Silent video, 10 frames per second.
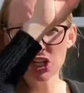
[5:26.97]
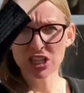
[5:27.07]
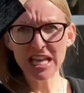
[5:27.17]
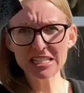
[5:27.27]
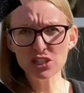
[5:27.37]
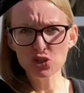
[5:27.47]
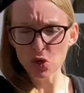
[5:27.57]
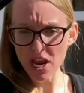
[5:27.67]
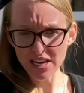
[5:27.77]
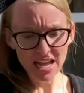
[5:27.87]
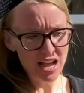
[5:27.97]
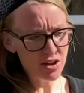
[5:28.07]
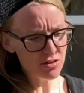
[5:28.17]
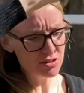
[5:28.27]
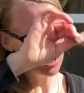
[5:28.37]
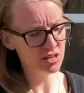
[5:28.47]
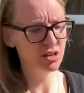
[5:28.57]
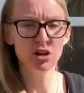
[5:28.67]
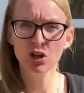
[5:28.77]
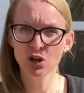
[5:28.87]
Let's tray now
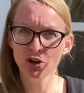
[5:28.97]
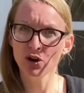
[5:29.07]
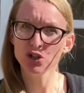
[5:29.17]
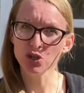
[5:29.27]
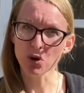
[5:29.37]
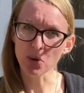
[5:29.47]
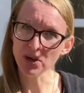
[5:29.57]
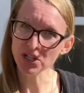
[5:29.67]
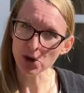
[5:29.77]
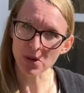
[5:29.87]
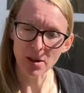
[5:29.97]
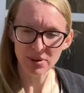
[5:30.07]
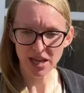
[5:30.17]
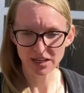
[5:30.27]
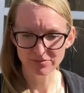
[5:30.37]
to our window mop pad.